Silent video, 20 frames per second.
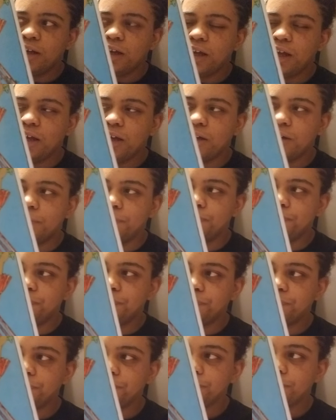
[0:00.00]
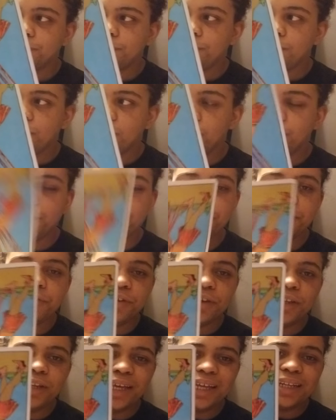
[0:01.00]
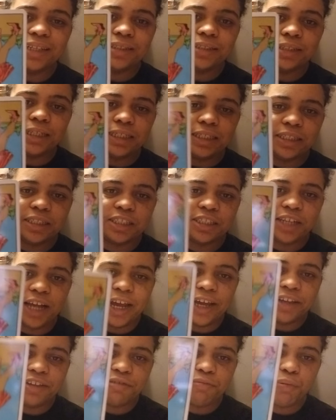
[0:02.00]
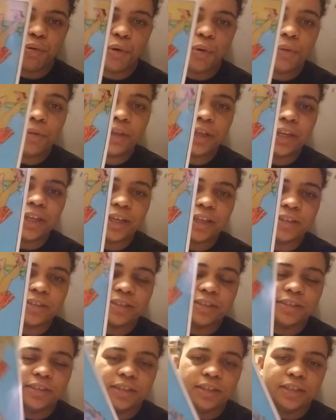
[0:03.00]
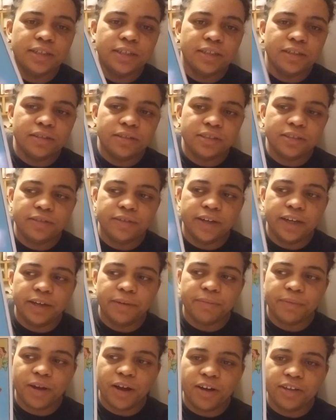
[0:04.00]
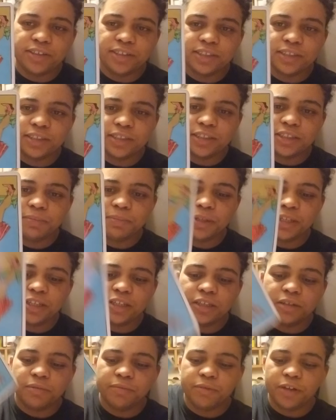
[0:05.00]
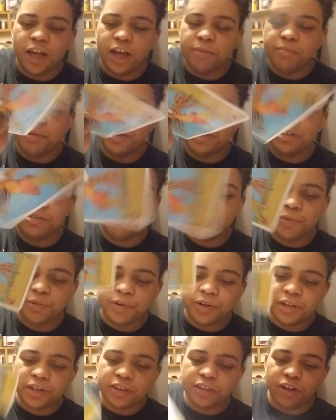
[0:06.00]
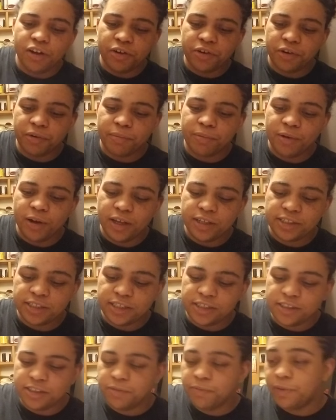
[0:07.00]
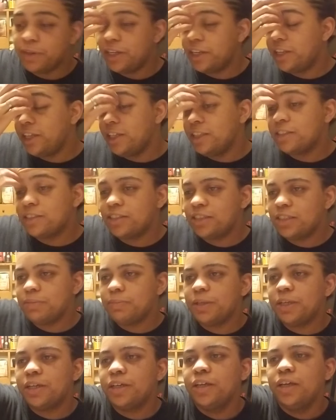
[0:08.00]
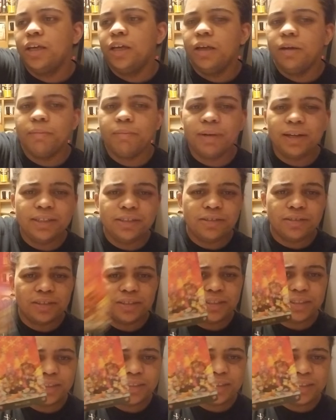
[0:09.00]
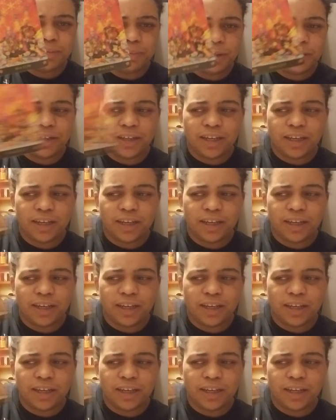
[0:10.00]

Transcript: um, pushing, and instead this guy is pulling it to him, causing it to be a much more longer process than what it needs to be. Mind you, this is about